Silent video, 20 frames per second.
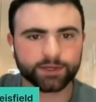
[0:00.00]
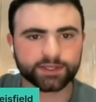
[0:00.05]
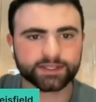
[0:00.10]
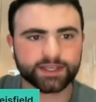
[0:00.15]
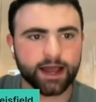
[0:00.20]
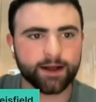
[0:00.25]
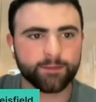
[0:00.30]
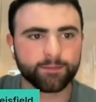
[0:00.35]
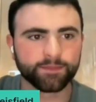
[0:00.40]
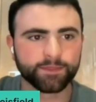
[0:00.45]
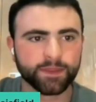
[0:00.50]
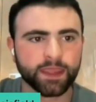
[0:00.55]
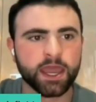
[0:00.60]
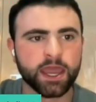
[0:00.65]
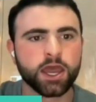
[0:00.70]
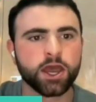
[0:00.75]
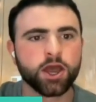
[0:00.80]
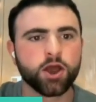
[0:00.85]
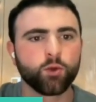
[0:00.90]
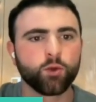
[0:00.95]
table step.
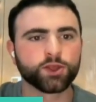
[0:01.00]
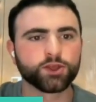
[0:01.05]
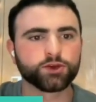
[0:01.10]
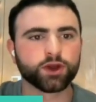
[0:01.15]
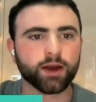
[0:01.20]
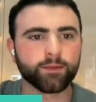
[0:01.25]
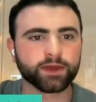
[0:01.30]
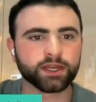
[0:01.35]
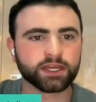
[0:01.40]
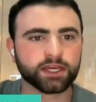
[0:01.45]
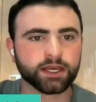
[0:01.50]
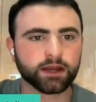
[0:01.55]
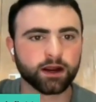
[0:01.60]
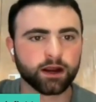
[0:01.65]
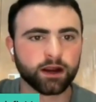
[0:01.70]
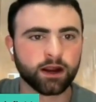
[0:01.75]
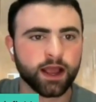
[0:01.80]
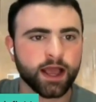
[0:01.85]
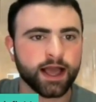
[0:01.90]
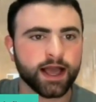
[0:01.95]
When you come in
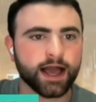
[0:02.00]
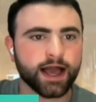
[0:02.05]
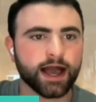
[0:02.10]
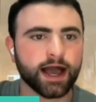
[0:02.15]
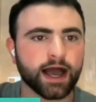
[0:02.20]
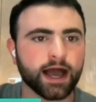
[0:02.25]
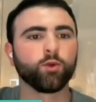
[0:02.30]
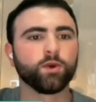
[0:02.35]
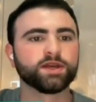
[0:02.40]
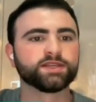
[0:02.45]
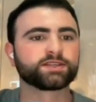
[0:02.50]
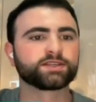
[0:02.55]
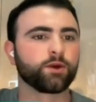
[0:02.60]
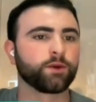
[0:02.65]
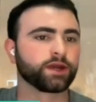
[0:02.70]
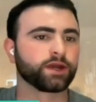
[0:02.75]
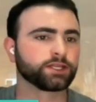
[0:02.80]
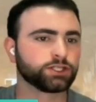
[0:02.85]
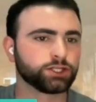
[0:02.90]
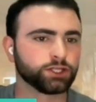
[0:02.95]
here, we're
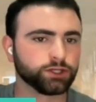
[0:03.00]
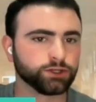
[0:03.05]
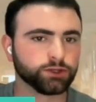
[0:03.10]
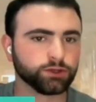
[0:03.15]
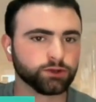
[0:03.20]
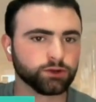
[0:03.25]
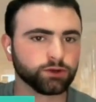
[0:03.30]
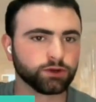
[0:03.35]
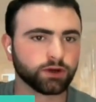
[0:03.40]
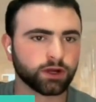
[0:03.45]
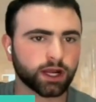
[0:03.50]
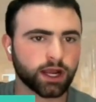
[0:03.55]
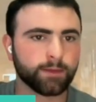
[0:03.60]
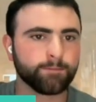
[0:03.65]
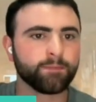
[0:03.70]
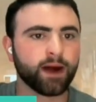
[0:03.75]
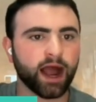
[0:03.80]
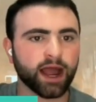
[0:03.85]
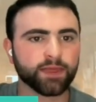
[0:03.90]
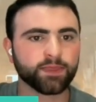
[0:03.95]
always going to
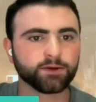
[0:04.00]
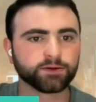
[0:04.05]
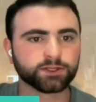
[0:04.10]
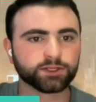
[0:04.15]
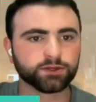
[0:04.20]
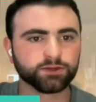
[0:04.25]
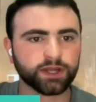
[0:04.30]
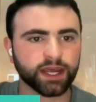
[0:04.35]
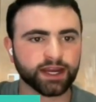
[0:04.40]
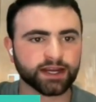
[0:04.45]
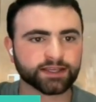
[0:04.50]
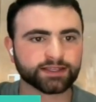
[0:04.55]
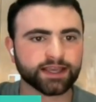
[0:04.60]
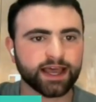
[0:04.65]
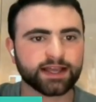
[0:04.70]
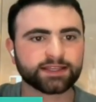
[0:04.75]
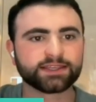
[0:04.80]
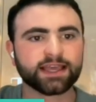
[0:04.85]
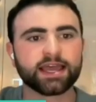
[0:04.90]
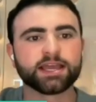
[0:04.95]
combine those two
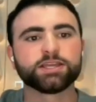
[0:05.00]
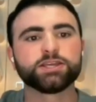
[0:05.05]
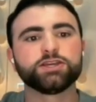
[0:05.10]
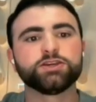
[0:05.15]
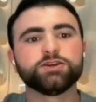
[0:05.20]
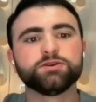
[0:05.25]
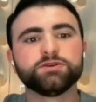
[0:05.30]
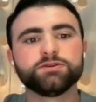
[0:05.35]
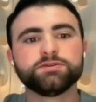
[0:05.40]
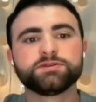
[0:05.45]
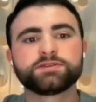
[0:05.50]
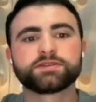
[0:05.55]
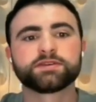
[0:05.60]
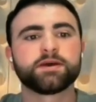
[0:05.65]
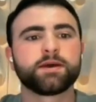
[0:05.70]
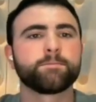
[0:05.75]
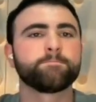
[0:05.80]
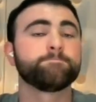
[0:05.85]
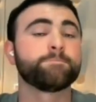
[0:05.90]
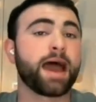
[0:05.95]
data sets and
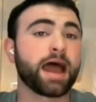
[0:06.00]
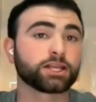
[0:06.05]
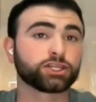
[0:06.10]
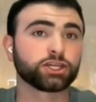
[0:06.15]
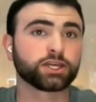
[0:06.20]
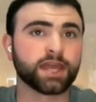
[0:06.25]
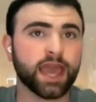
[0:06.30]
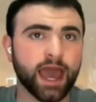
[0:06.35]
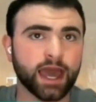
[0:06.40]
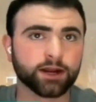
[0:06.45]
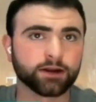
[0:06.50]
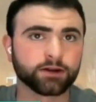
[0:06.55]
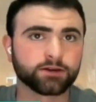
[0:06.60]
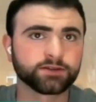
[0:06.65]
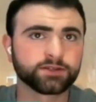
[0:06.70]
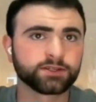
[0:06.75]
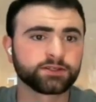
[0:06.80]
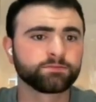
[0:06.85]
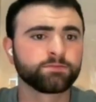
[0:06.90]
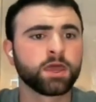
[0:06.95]
use matching
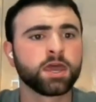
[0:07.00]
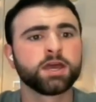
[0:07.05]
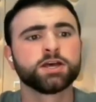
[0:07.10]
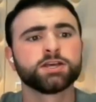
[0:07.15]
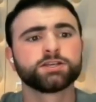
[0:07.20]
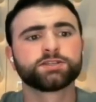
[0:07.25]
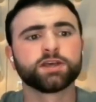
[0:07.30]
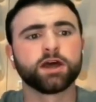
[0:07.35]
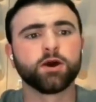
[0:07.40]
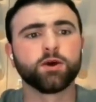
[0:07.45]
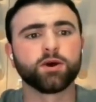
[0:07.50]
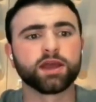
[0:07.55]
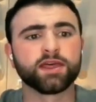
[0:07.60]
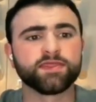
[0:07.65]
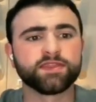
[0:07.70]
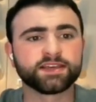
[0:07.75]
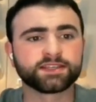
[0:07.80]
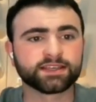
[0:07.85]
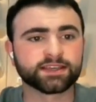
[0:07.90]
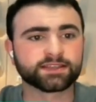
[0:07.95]
headers.
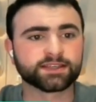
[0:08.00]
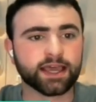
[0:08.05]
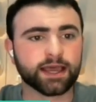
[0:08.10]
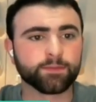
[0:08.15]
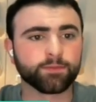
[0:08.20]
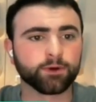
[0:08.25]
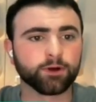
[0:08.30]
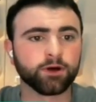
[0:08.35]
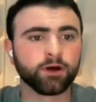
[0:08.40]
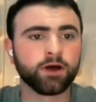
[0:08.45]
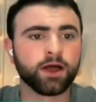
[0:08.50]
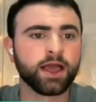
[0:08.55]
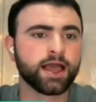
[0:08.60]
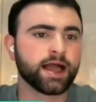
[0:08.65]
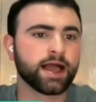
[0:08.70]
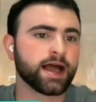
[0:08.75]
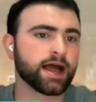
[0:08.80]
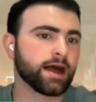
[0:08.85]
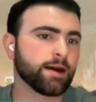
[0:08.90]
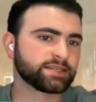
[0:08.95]
So in this
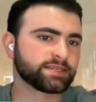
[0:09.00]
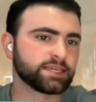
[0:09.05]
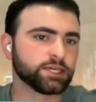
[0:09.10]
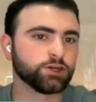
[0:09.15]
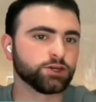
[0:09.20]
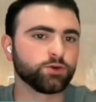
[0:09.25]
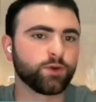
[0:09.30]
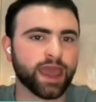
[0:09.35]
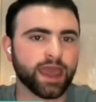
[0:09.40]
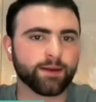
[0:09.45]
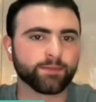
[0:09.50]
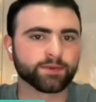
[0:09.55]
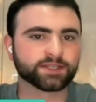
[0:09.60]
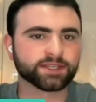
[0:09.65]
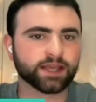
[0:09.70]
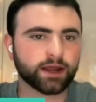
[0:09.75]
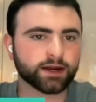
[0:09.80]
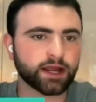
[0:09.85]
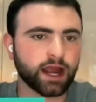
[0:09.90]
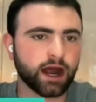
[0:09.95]
example, my SKU
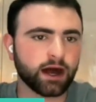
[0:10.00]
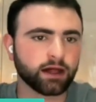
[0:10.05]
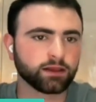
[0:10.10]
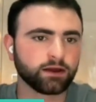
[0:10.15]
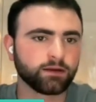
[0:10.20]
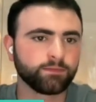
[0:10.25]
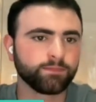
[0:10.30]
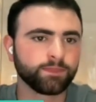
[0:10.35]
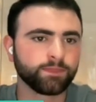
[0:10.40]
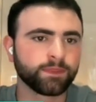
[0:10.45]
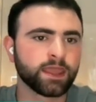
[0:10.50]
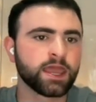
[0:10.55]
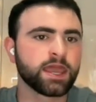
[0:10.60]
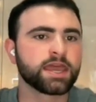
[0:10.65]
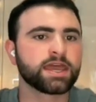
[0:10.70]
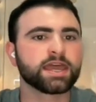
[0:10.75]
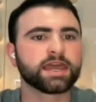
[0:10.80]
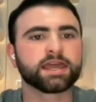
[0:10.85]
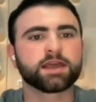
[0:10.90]
Amazon column,